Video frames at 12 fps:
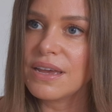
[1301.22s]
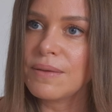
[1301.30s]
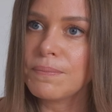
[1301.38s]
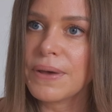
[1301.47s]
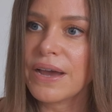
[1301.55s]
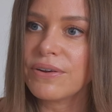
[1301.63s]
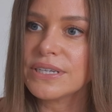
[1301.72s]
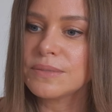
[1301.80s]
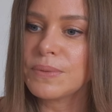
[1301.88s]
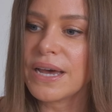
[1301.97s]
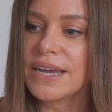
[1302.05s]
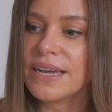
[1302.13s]
in Paris,
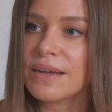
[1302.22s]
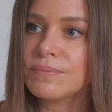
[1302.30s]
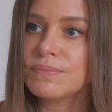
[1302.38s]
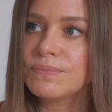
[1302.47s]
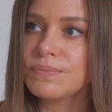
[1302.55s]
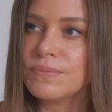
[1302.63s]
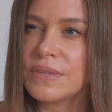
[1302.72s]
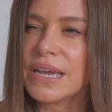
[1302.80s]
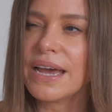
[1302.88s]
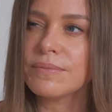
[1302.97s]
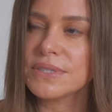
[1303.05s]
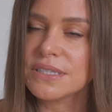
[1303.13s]
but I am
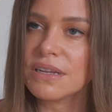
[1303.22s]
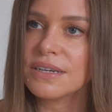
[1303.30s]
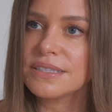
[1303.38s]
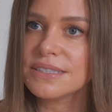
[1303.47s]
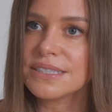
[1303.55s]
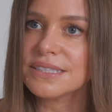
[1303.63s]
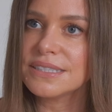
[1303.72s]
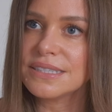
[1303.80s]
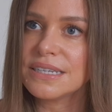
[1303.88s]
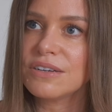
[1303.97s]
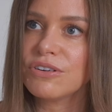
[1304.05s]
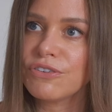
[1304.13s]
yeah, I'm starting to
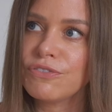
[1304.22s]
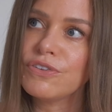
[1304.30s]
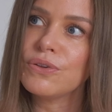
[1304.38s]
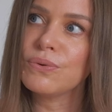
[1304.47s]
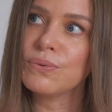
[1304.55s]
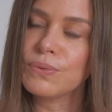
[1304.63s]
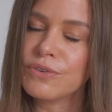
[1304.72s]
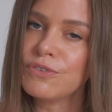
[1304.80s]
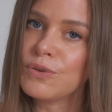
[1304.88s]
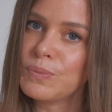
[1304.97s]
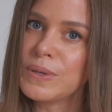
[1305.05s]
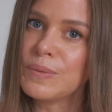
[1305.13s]
consider a few a
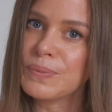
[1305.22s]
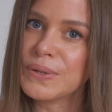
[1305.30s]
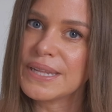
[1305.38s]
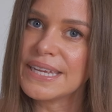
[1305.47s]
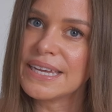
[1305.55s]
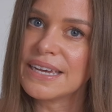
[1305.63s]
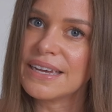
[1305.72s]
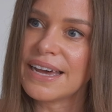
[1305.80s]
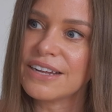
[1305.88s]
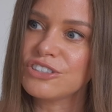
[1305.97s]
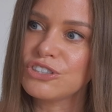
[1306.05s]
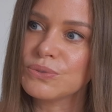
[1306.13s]
few people here
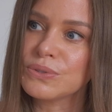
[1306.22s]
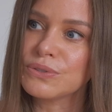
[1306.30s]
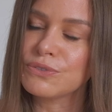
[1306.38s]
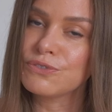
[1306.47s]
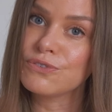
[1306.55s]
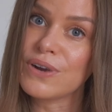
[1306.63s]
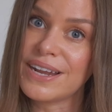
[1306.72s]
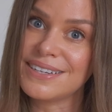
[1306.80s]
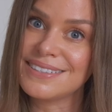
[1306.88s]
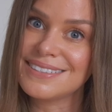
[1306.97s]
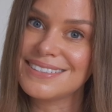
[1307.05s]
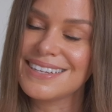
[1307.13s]
actual
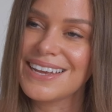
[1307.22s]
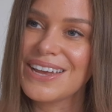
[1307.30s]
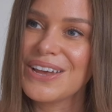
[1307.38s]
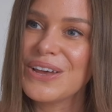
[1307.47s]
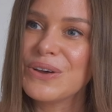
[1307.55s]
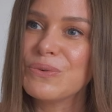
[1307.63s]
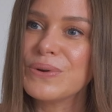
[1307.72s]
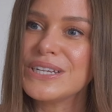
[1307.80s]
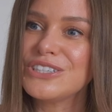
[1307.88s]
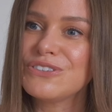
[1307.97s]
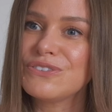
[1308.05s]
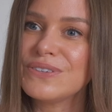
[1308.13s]
friends,
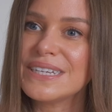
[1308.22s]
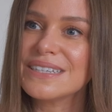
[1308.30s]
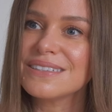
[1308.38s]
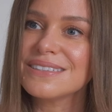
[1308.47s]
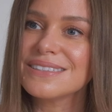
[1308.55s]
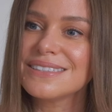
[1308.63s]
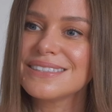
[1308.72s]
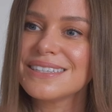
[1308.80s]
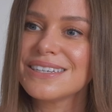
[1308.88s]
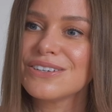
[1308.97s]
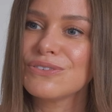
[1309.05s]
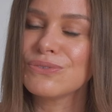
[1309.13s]
which feels
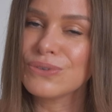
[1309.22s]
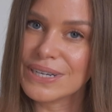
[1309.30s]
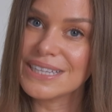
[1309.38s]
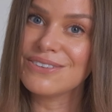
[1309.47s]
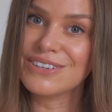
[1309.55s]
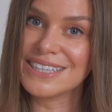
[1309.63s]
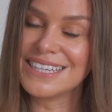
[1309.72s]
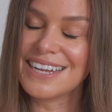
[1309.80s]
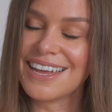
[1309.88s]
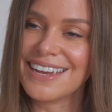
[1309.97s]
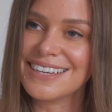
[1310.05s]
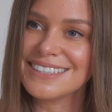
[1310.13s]
really really
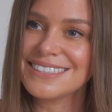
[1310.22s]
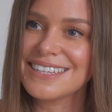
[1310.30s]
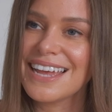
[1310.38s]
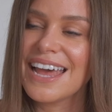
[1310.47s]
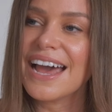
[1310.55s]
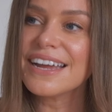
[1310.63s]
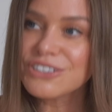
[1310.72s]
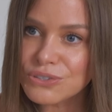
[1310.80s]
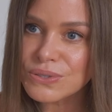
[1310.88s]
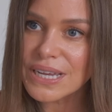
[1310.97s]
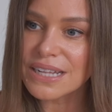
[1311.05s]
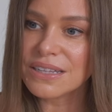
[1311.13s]
nice. I
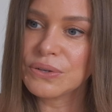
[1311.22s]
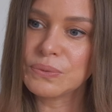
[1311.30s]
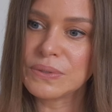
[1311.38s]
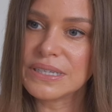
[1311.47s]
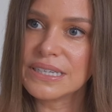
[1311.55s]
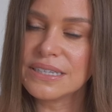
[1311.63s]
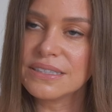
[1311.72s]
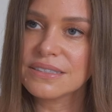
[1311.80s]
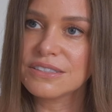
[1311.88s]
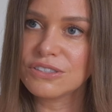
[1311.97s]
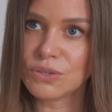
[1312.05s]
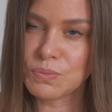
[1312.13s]
do get lonely
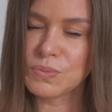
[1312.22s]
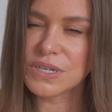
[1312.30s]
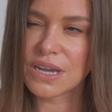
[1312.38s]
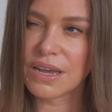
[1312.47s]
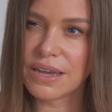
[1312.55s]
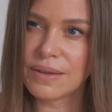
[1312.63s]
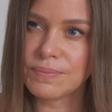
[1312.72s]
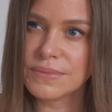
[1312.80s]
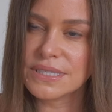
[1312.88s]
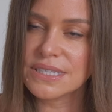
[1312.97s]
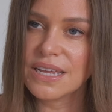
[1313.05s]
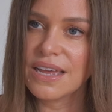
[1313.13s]

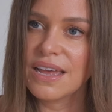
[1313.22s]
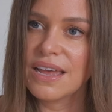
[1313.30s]
sometimes,